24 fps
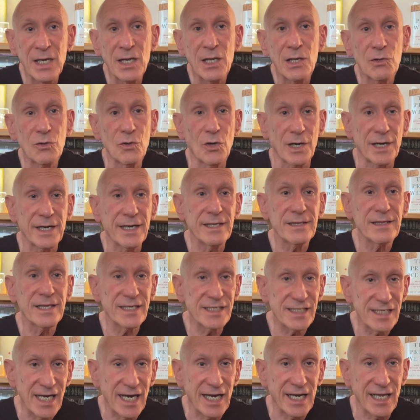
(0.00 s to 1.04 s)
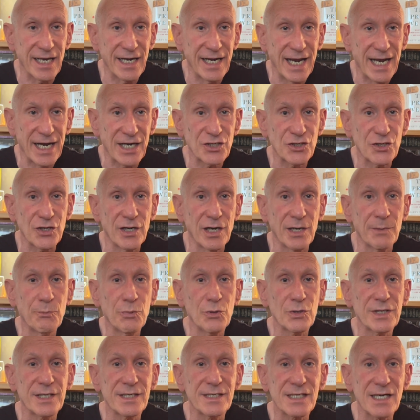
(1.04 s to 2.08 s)
Look, let's take an action and
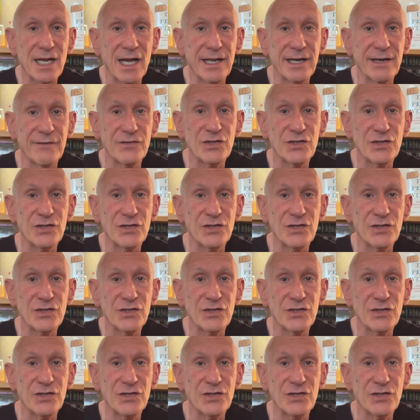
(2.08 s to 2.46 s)
put this kind of